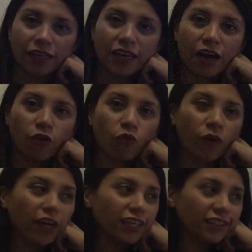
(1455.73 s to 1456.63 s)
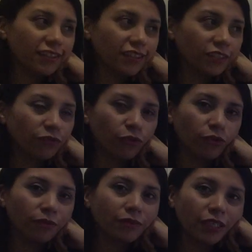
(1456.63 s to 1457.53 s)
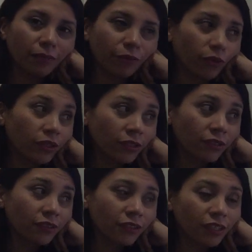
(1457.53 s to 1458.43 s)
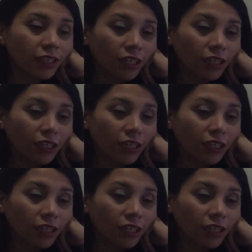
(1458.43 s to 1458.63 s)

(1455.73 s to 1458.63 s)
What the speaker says: Now, why is this form important?